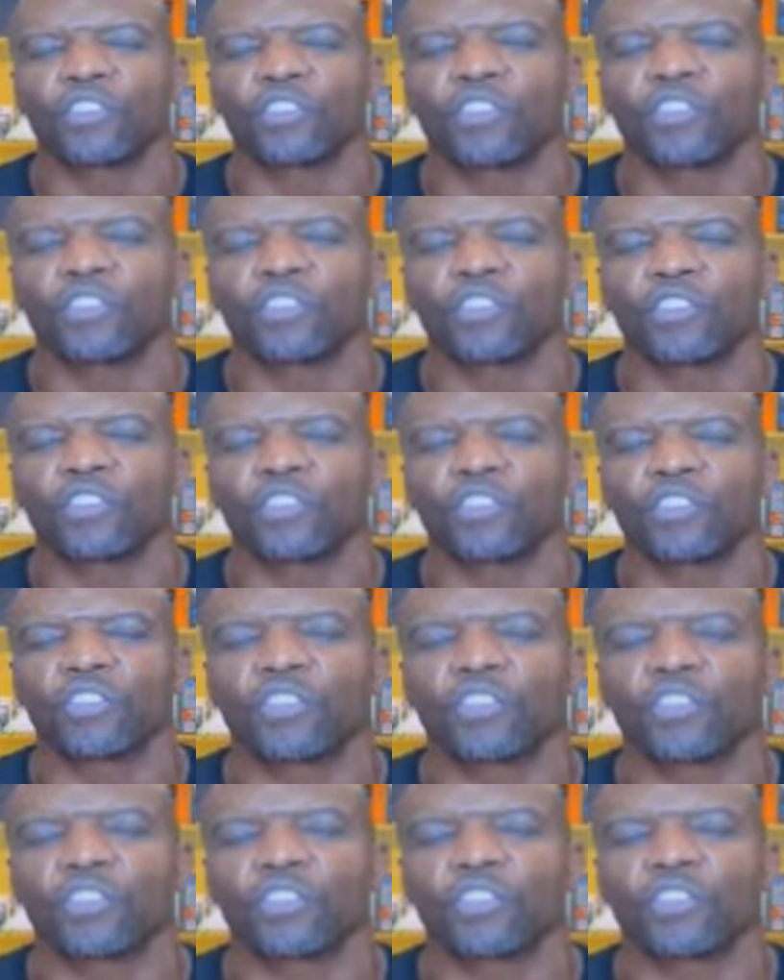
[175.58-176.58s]

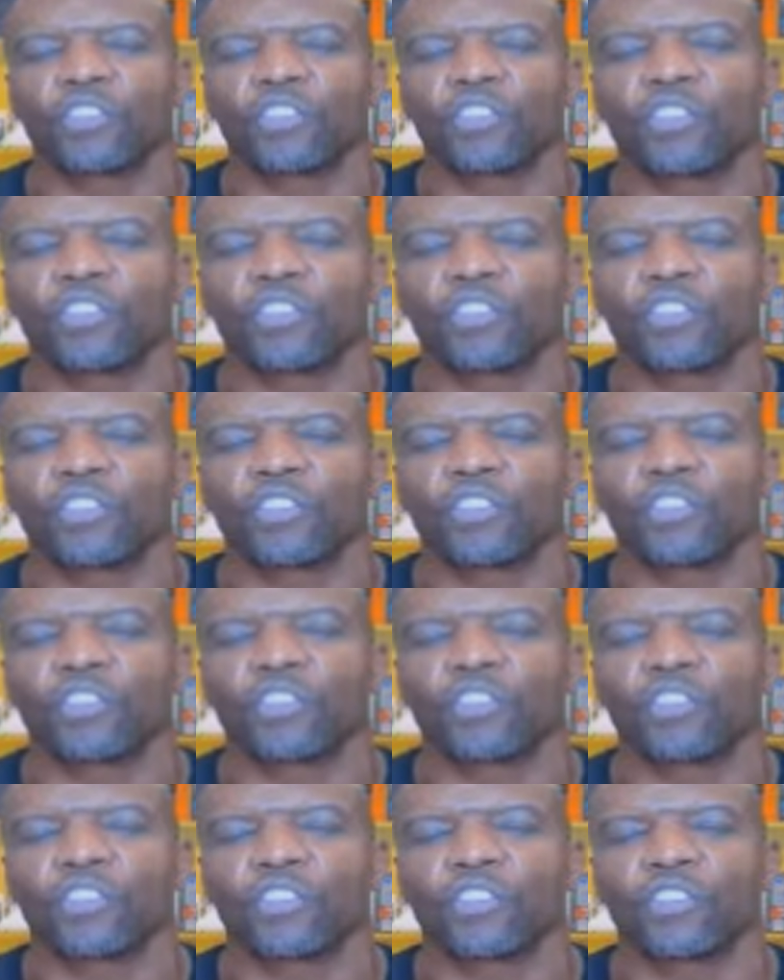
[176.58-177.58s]

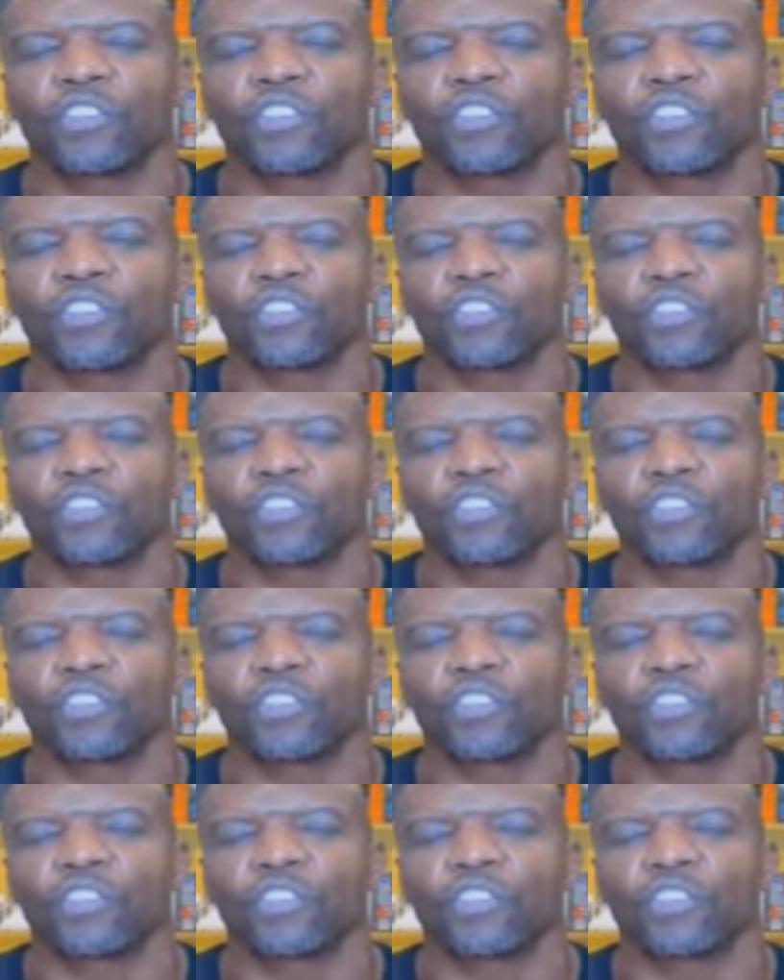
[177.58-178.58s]

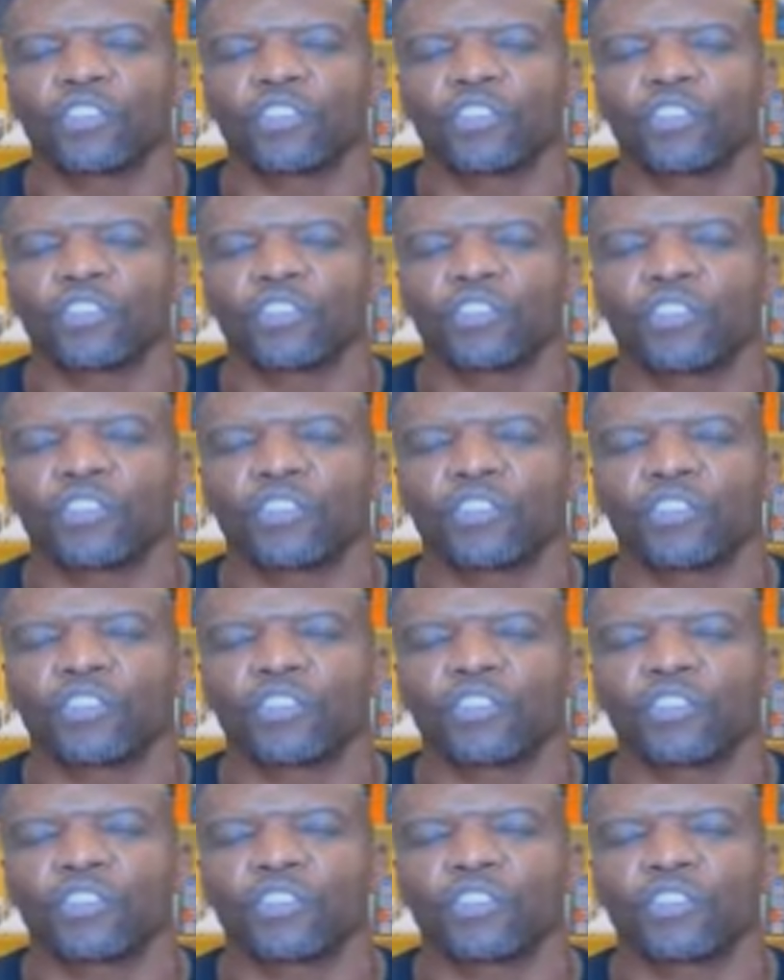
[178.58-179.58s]

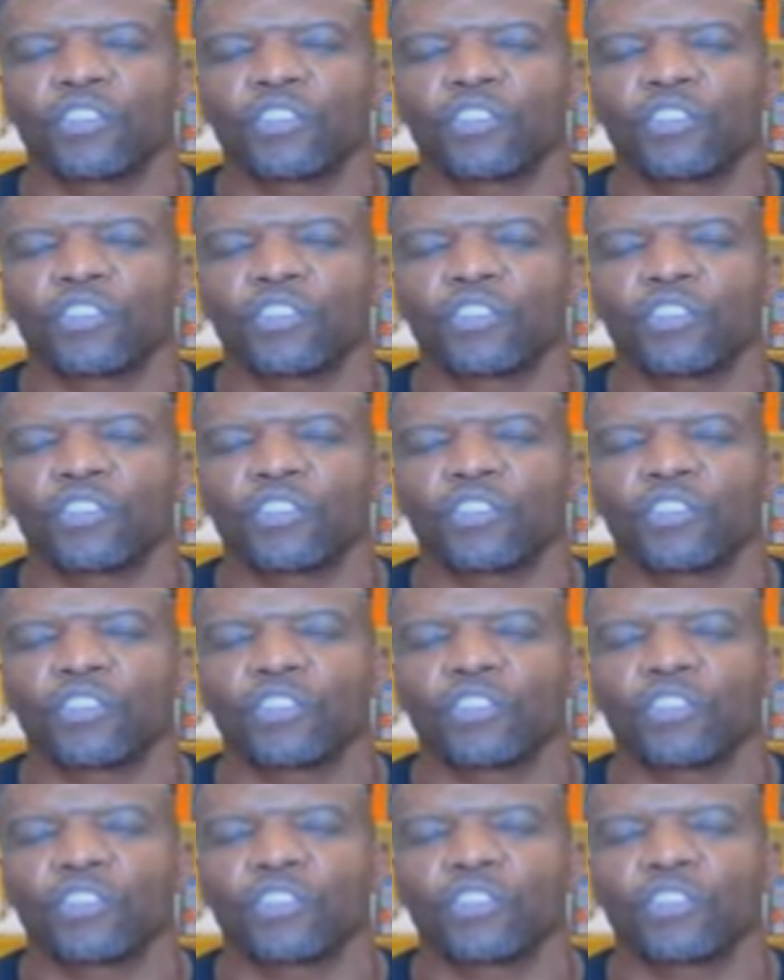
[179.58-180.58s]

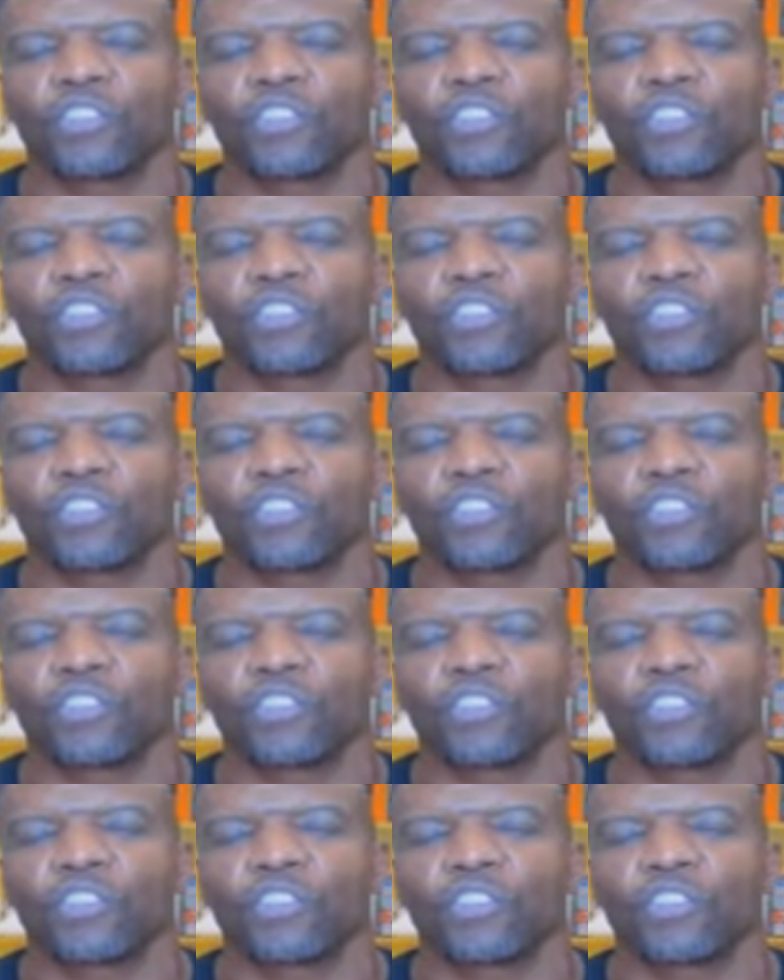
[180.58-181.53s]
The person shown says nothing.